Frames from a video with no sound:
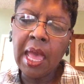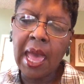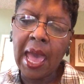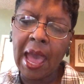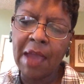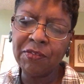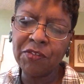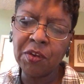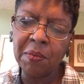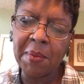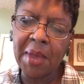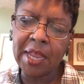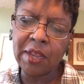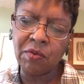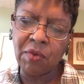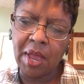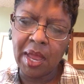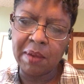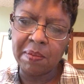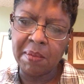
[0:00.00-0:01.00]
After my
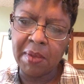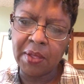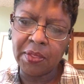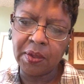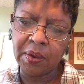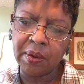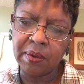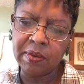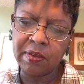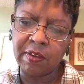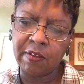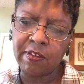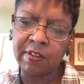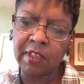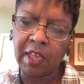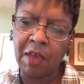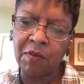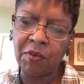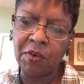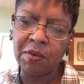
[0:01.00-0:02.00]
grandmother
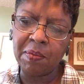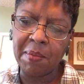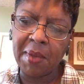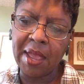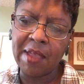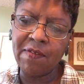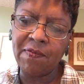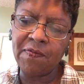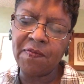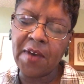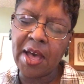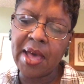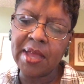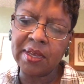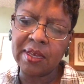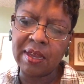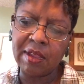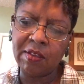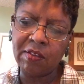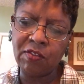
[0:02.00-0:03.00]
discovered my
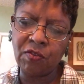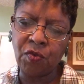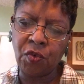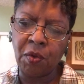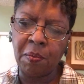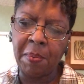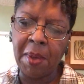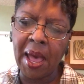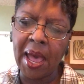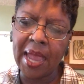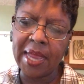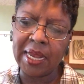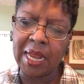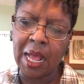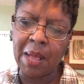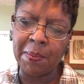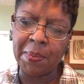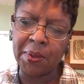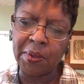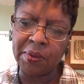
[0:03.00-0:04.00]
fondness for
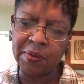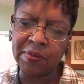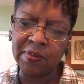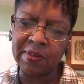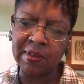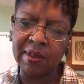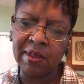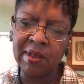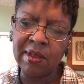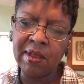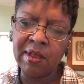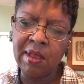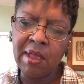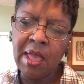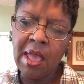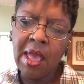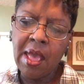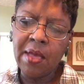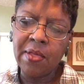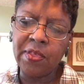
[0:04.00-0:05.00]
pineapples,
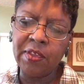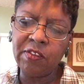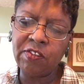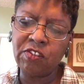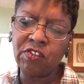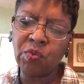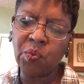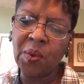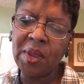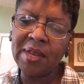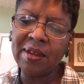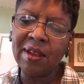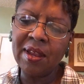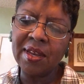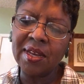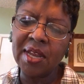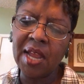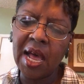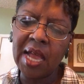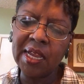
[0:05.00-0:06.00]
this sweet
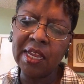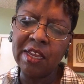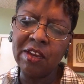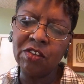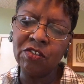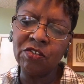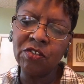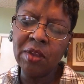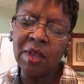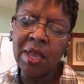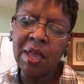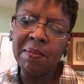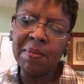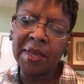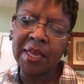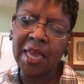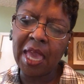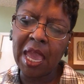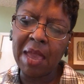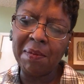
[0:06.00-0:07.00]
knowledge
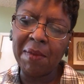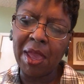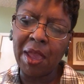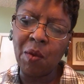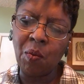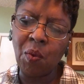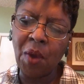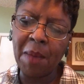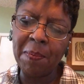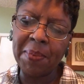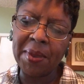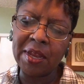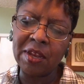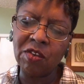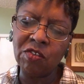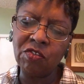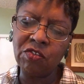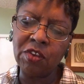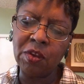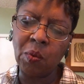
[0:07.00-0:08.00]
became a weapon
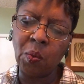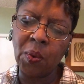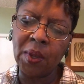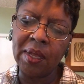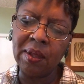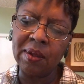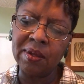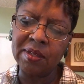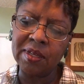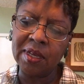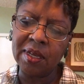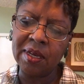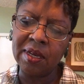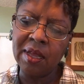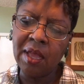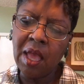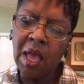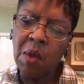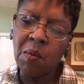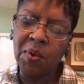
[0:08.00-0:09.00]
she wielded
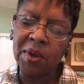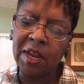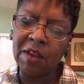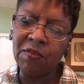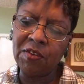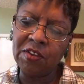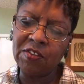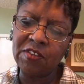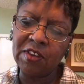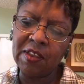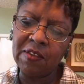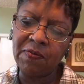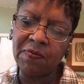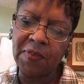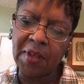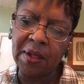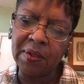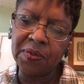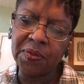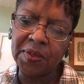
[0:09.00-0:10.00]
whenever she
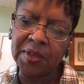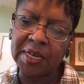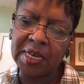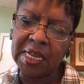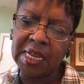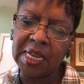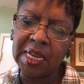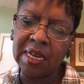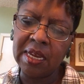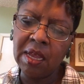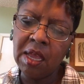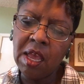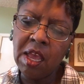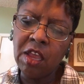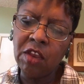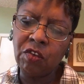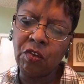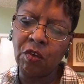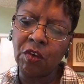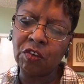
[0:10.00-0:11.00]
felt the need
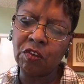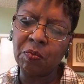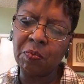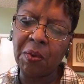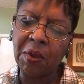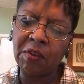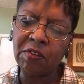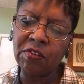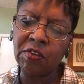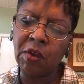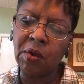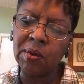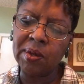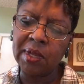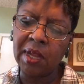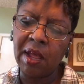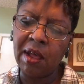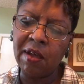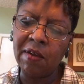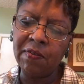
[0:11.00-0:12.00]
to express her
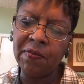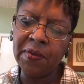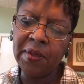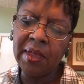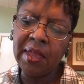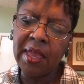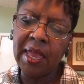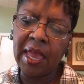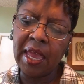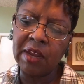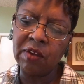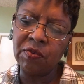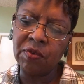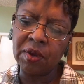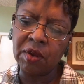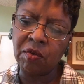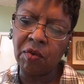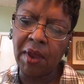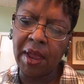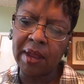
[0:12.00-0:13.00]
love and
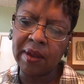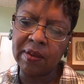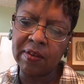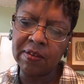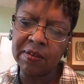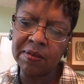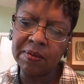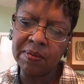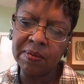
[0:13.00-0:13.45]
regret.